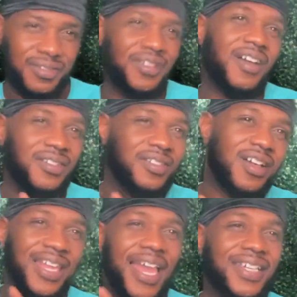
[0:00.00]
Y'all,
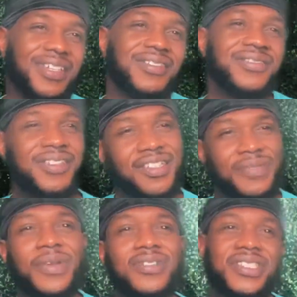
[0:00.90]
y'all lacking. Y'all
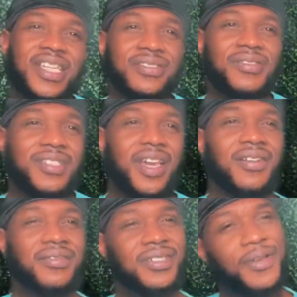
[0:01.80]
supposed to check those
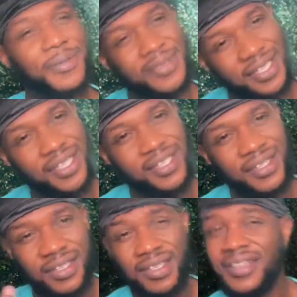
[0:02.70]
out. You know what I'm saying?
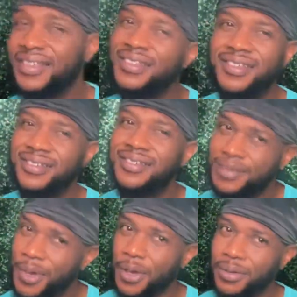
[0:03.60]

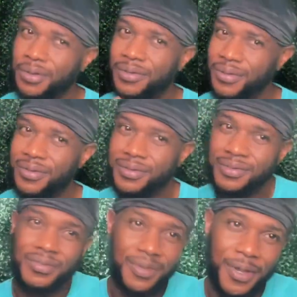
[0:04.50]
Come on,
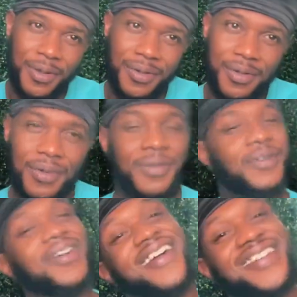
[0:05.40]
come on.
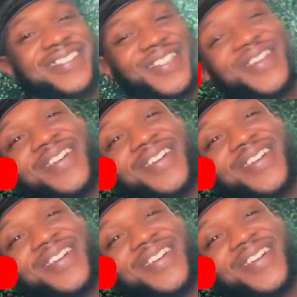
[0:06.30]
All right, y'all.